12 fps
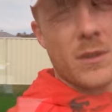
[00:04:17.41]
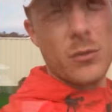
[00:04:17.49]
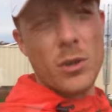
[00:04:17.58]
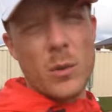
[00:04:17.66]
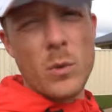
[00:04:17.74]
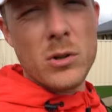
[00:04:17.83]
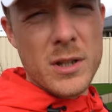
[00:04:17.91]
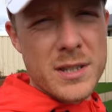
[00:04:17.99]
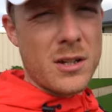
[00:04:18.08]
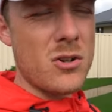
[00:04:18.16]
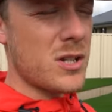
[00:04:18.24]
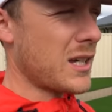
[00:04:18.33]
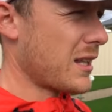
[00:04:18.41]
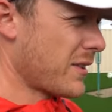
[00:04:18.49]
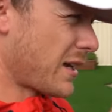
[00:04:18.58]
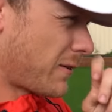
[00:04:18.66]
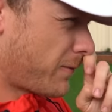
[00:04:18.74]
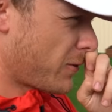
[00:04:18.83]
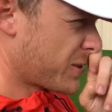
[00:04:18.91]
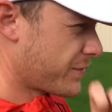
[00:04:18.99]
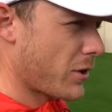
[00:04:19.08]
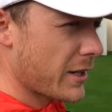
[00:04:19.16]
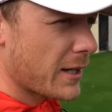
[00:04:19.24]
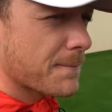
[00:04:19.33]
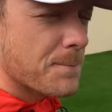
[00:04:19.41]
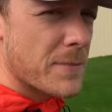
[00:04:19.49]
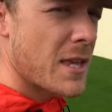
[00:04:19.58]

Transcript: All right, well, let's go get that Phosfighter